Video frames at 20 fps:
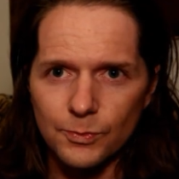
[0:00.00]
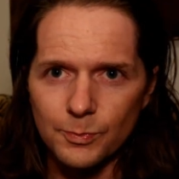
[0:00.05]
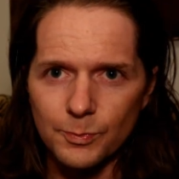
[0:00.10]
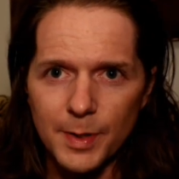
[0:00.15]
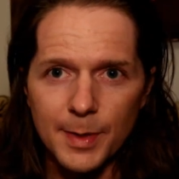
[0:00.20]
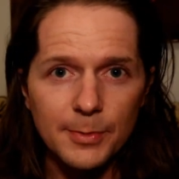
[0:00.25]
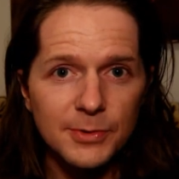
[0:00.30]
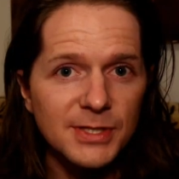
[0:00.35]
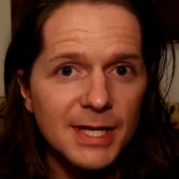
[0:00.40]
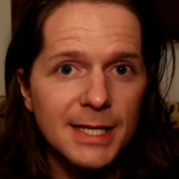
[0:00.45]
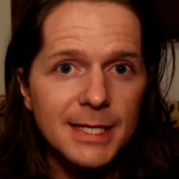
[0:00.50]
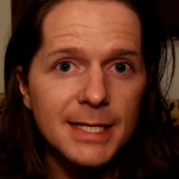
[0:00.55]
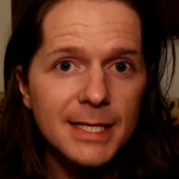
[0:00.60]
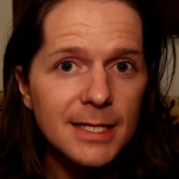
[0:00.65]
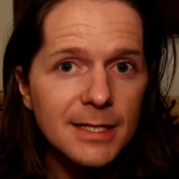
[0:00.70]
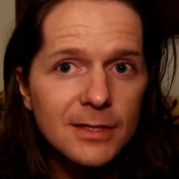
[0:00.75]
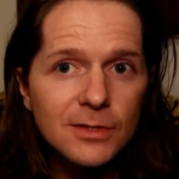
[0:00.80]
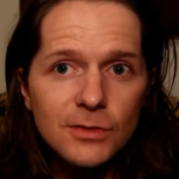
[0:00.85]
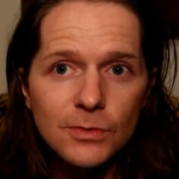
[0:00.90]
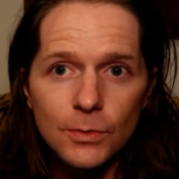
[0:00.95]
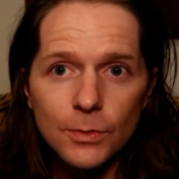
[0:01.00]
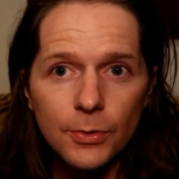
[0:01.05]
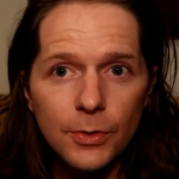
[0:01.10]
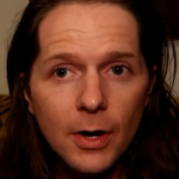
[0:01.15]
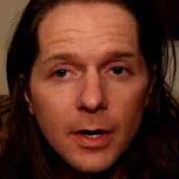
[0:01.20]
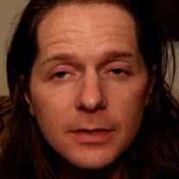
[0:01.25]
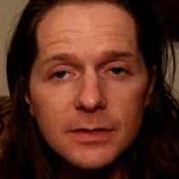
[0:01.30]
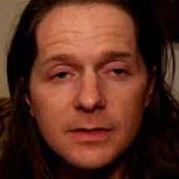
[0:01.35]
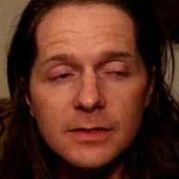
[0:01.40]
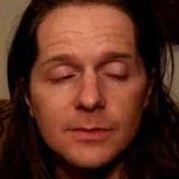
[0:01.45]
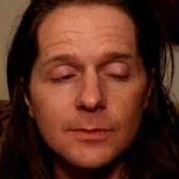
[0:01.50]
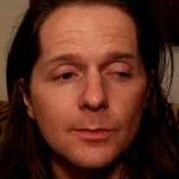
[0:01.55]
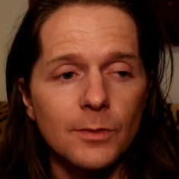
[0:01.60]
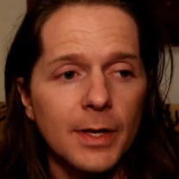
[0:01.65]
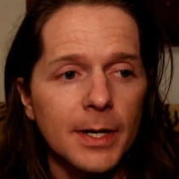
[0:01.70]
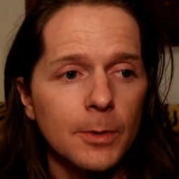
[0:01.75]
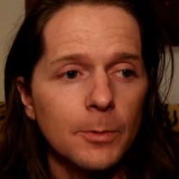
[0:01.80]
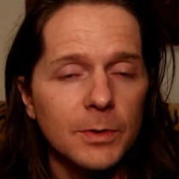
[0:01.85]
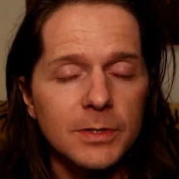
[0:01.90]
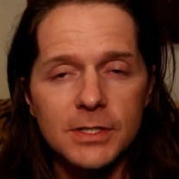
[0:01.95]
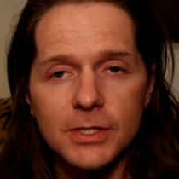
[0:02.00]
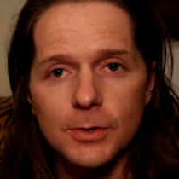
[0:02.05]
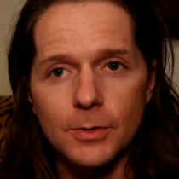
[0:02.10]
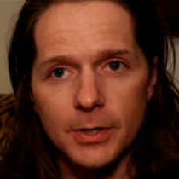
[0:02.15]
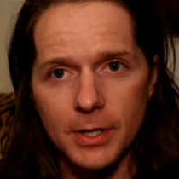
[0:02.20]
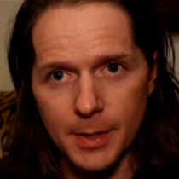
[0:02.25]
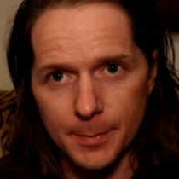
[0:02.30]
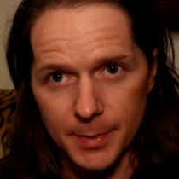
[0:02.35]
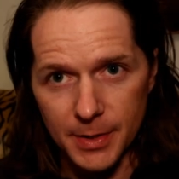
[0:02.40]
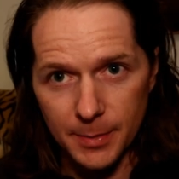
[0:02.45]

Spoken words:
people's ideas or thoughts of like what's going on.